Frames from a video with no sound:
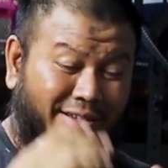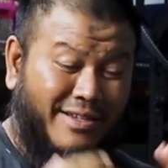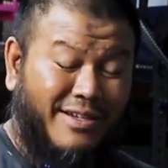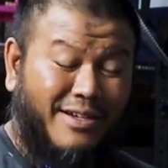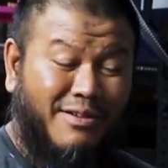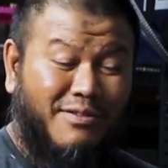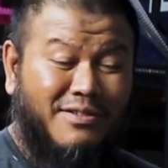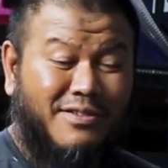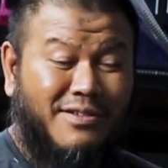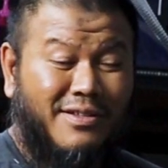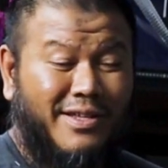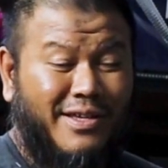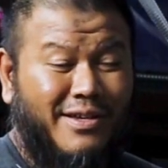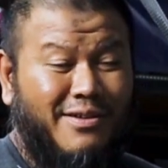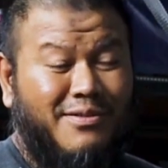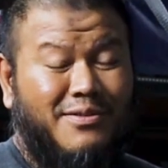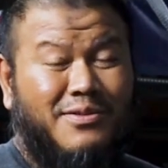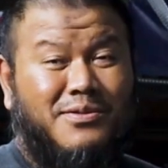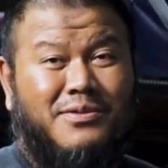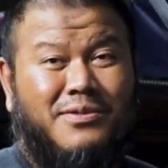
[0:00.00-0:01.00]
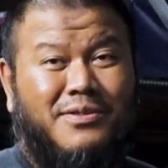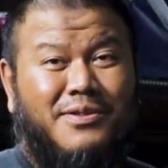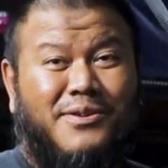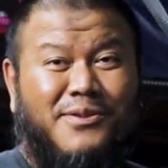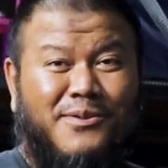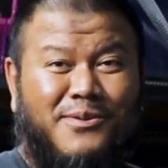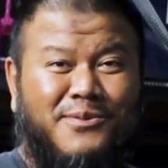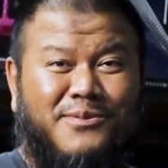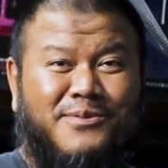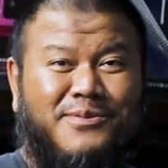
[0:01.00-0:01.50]
I was like, oh
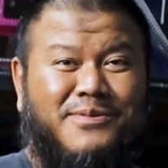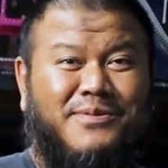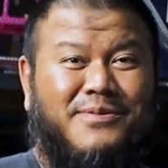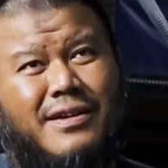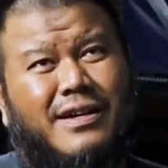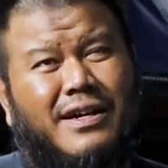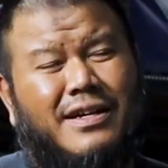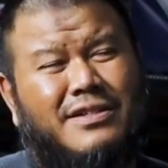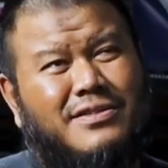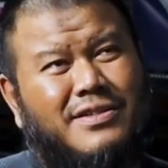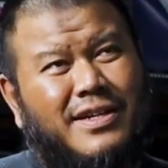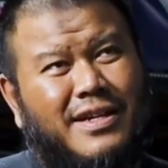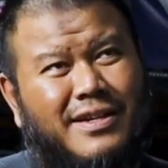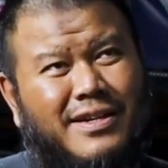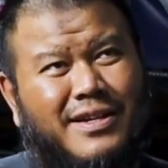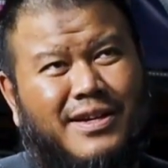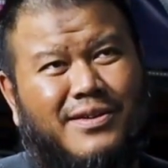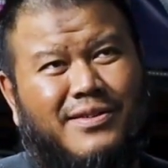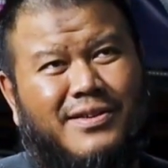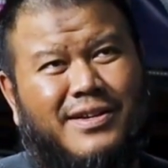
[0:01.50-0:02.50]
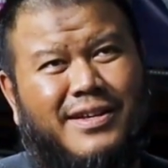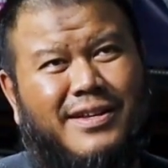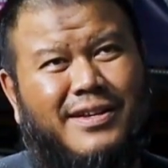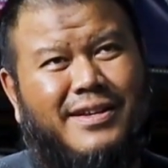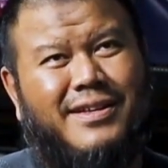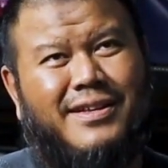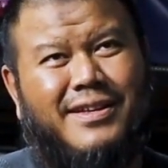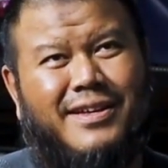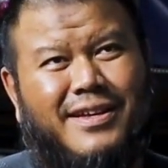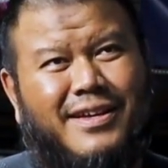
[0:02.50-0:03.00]
no. I sat down
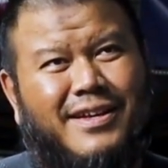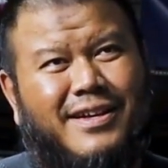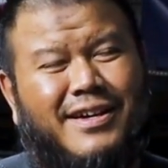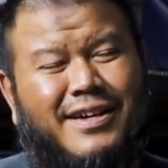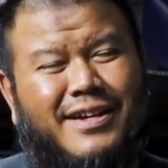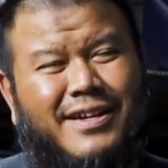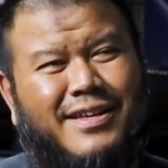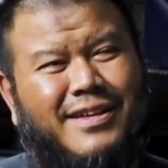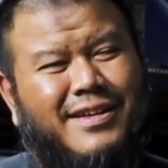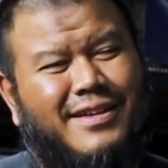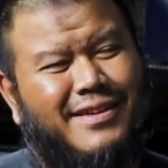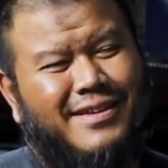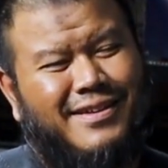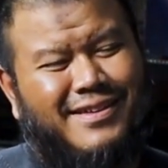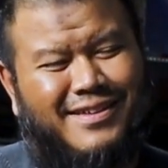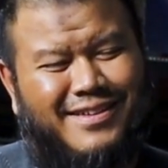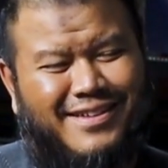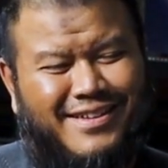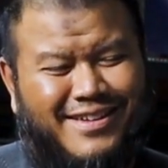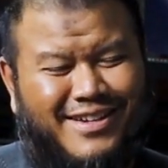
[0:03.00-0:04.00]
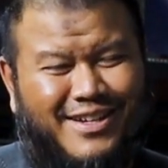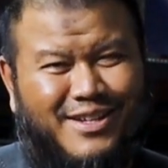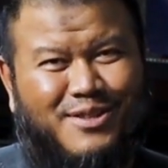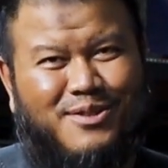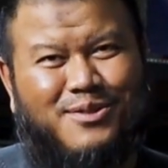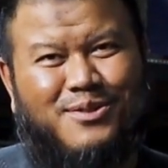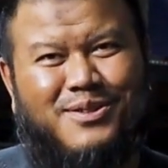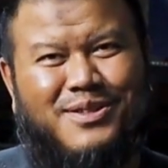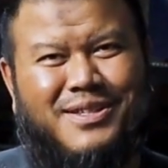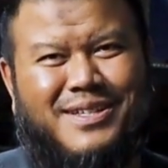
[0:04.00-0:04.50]
and I
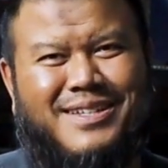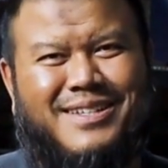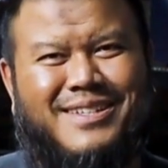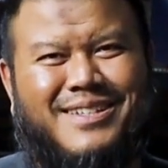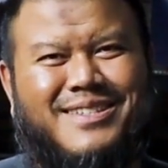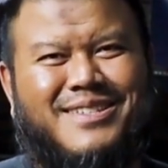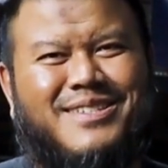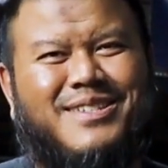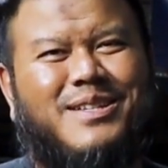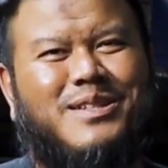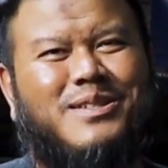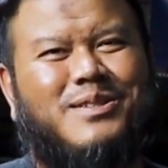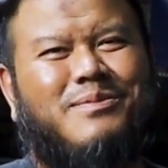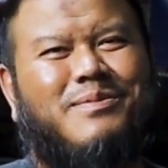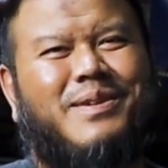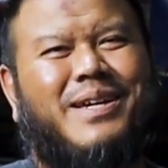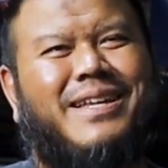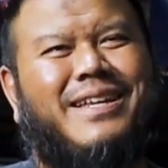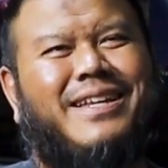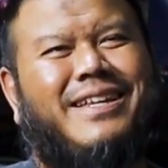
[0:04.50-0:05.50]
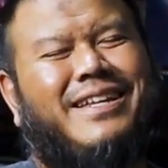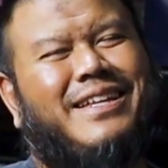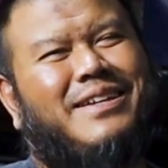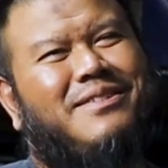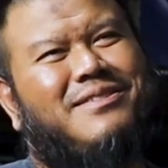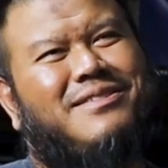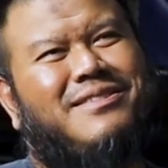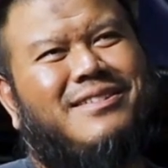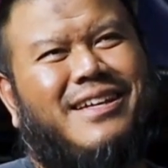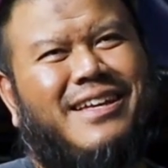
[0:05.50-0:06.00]
told the salesman, and
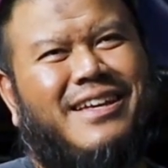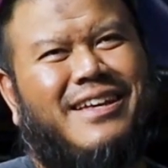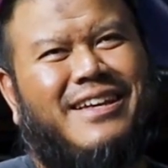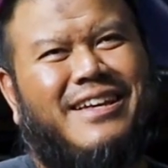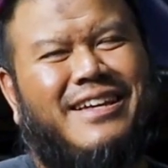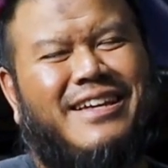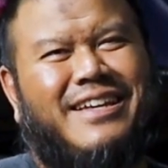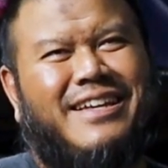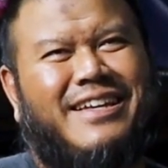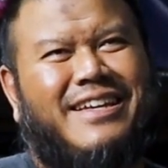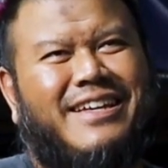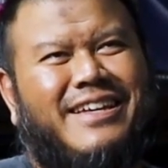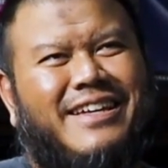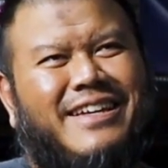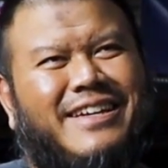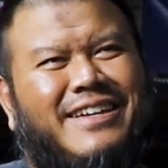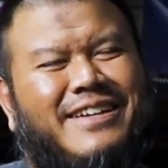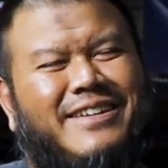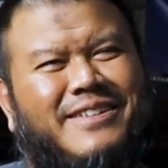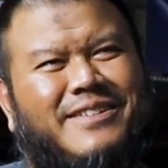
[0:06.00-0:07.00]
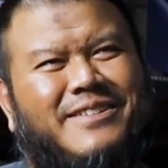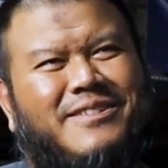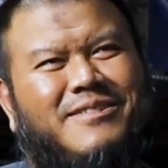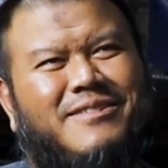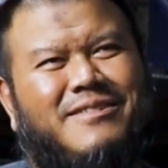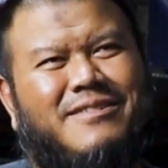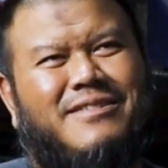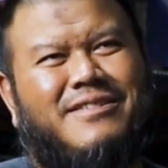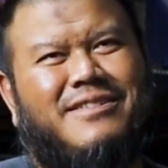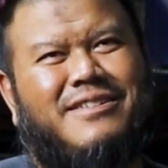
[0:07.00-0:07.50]
I was like,
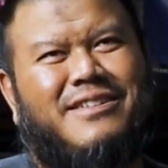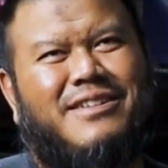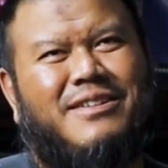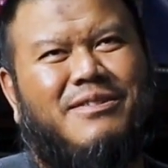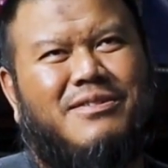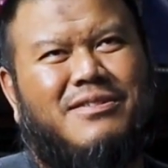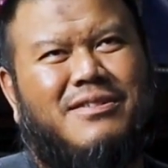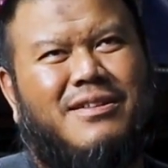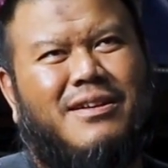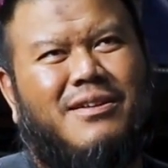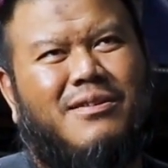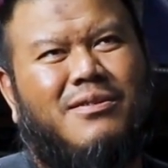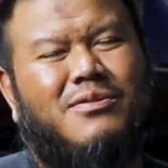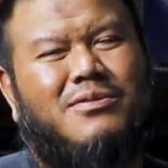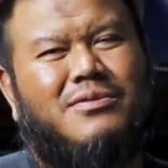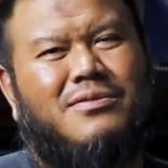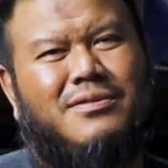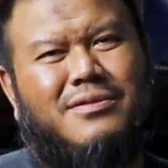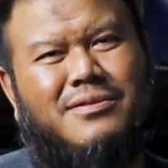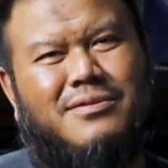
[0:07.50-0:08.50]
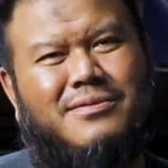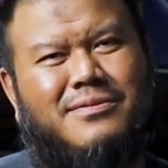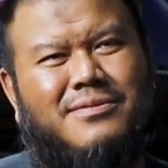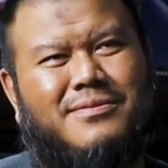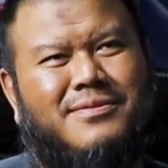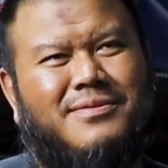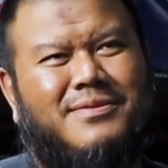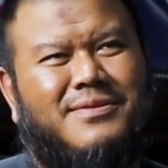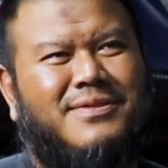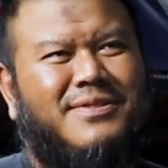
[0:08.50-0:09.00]
he was like, oh no,
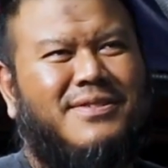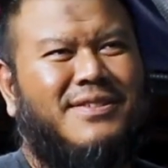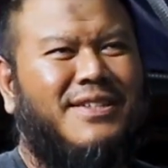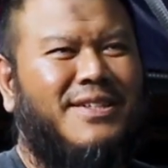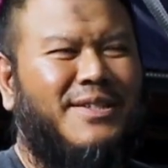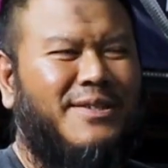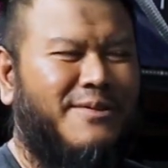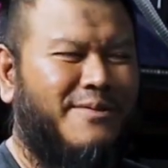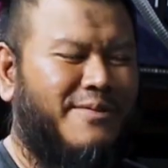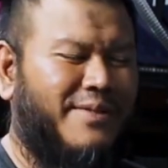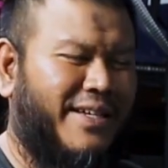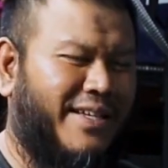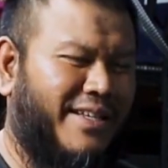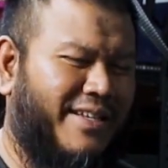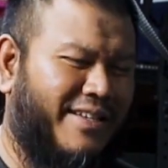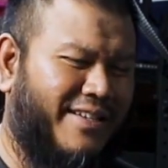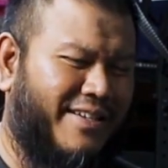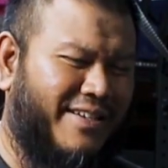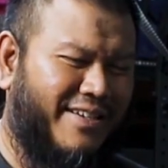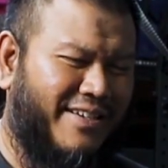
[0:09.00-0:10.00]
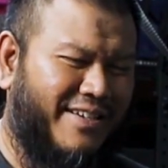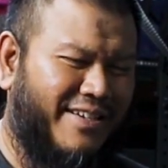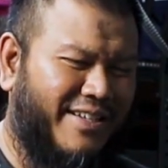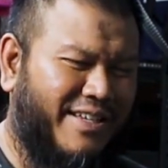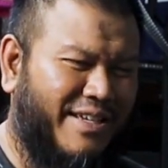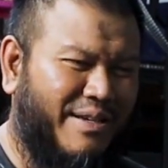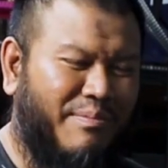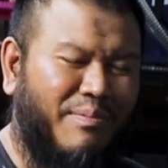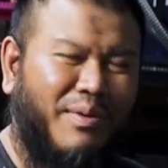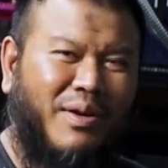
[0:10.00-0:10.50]
and
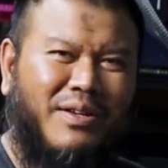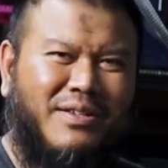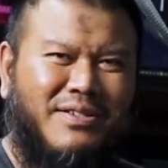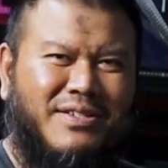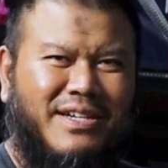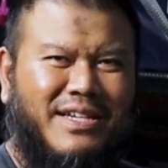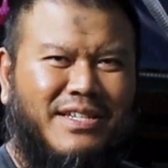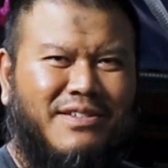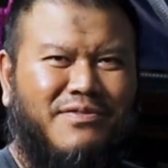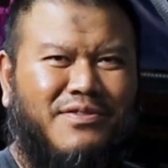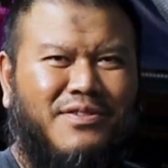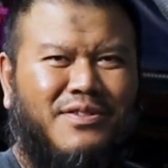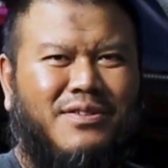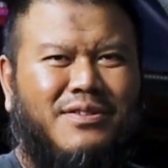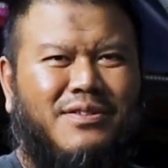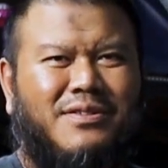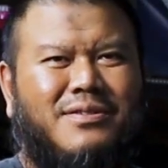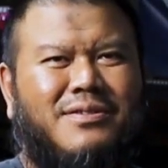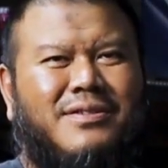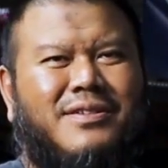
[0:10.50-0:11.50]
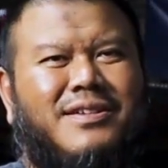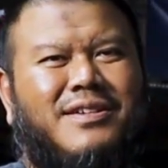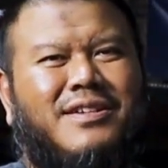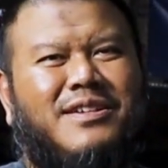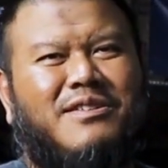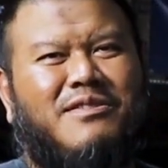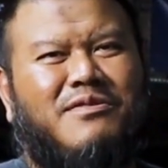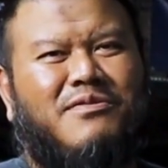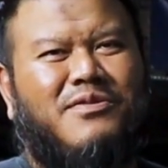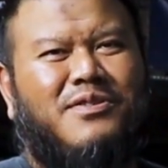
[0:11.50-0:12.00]
he apologized for
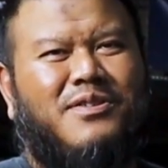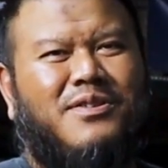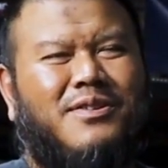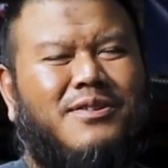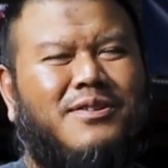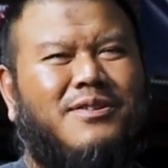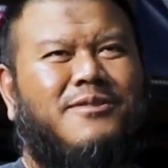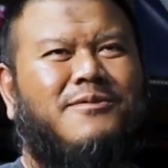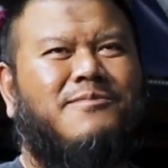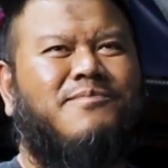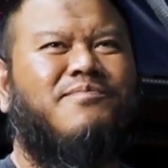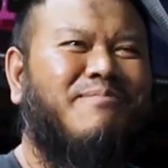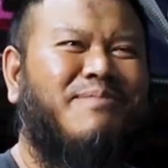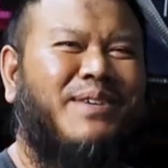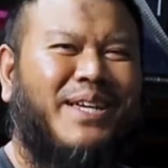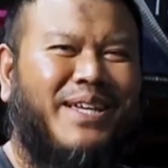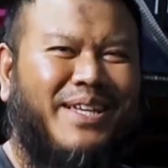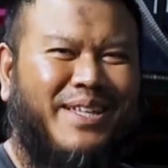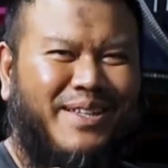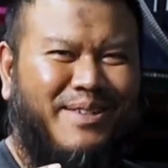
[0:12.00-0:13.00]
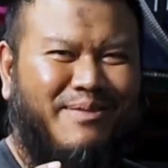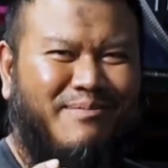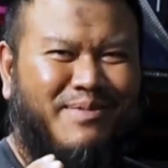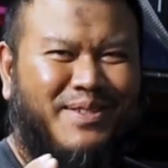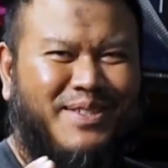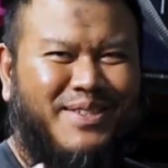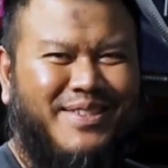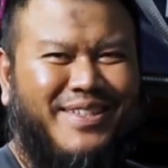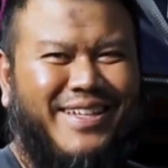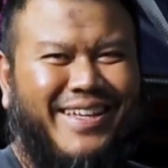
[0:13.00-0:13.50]
making the
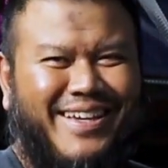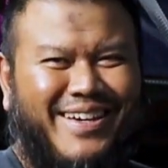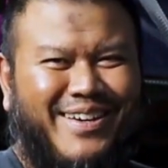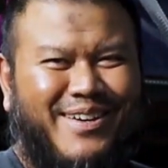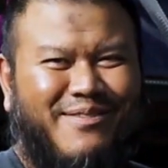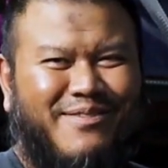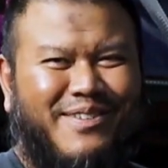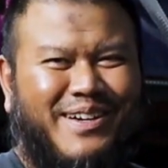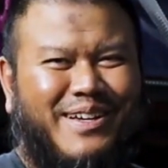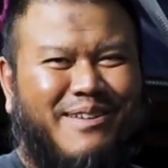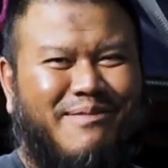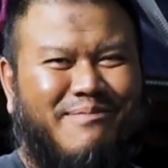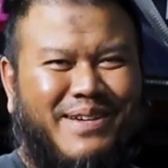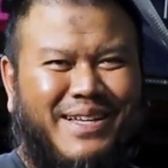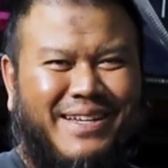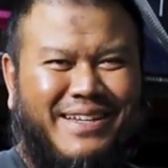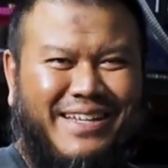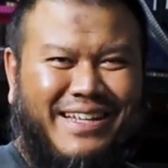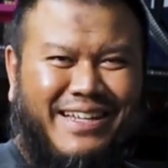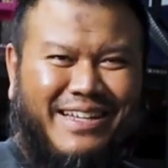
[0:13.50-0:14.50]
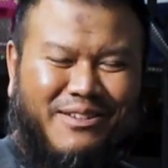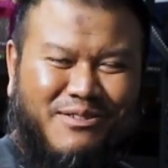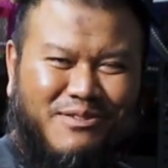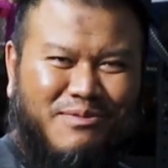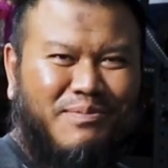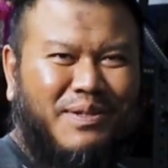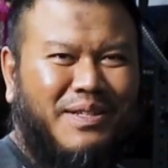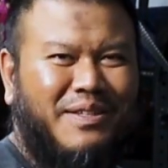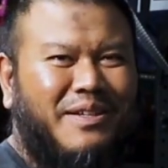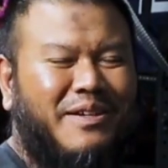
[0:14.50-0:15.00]
mistake of recommending
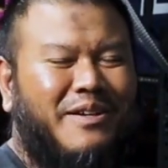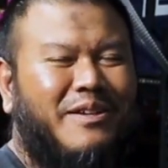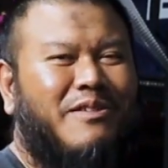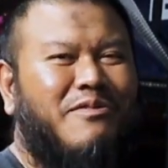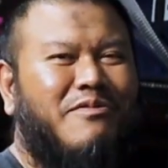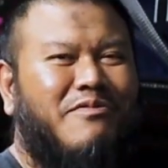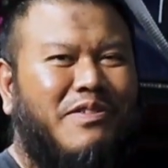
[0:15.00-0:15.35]
those particular